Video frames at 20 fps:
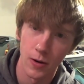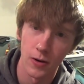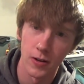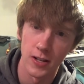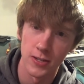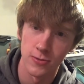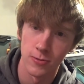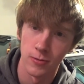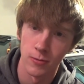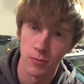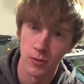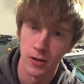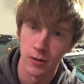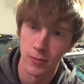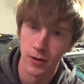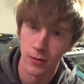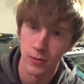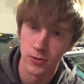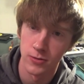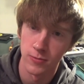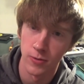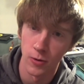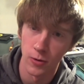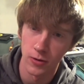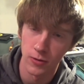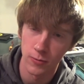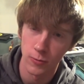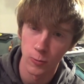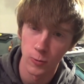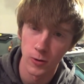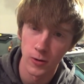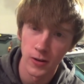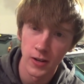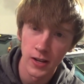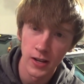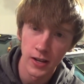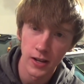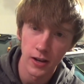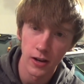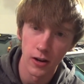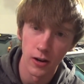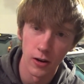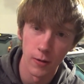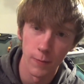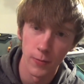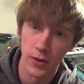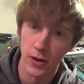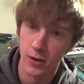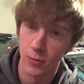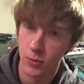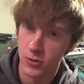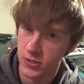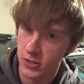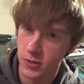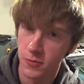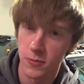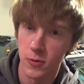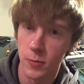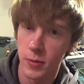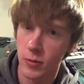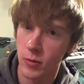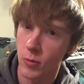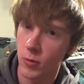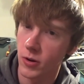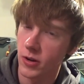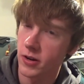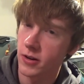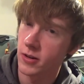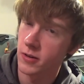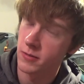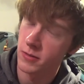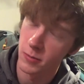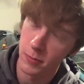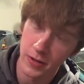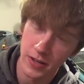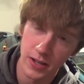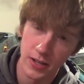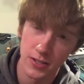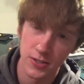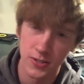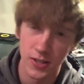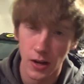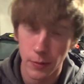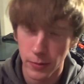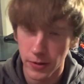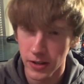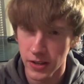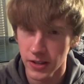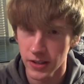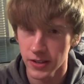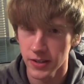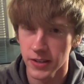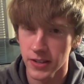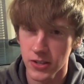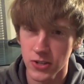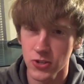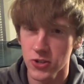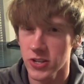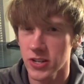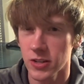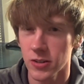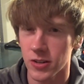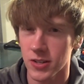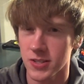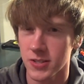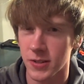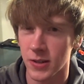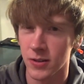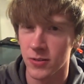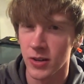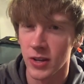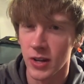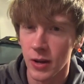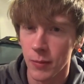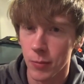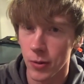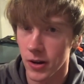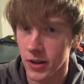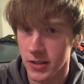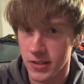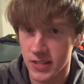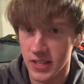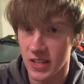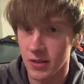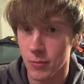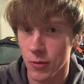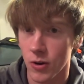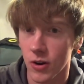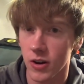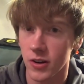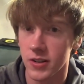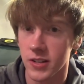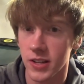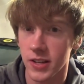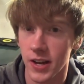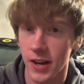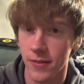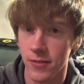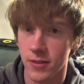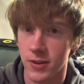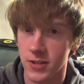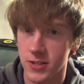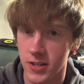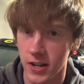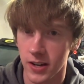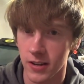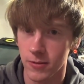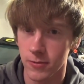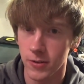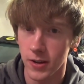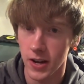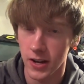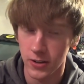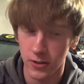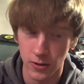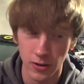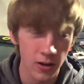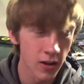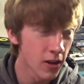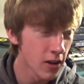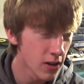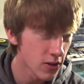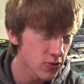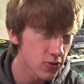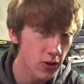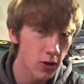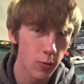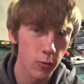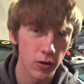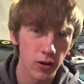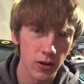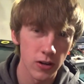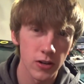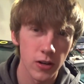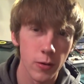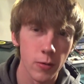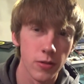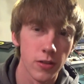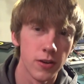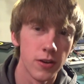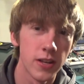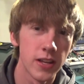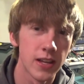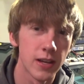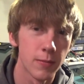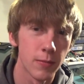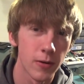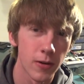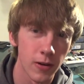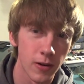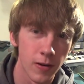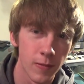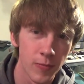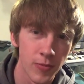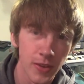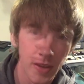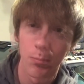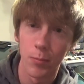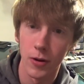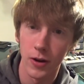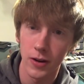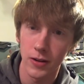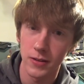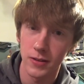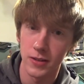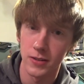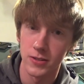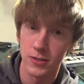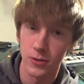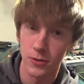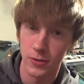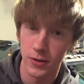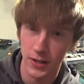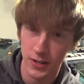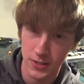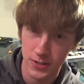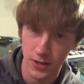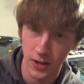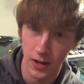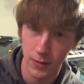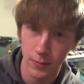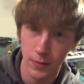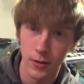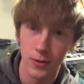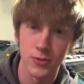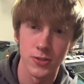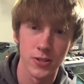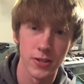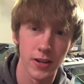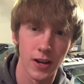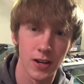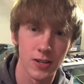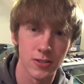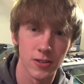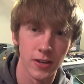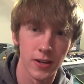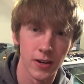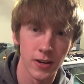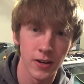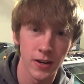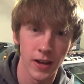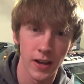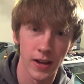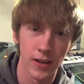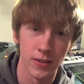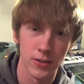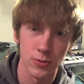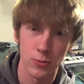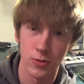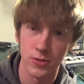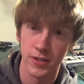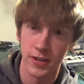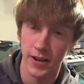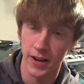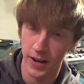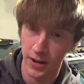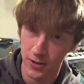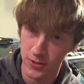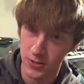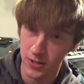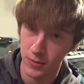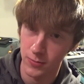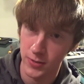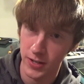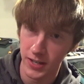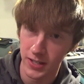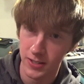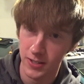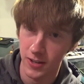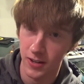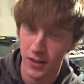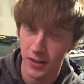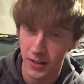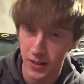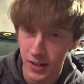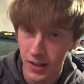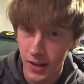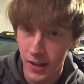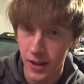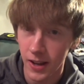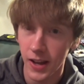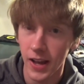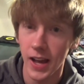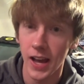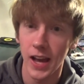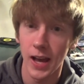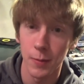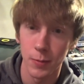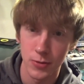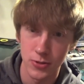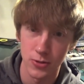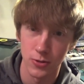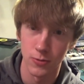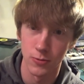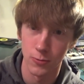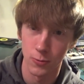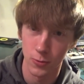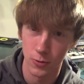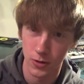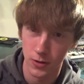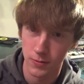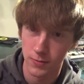That's what everybody was voting for. There was a few people who wanted it to be a stubby and a DSG and all that stuff, but DMR did have the deciding factor, so we're going to go with the DMR. But until next time, I'll see you guys later, and this was Airsoft Tech Talk, episode 4.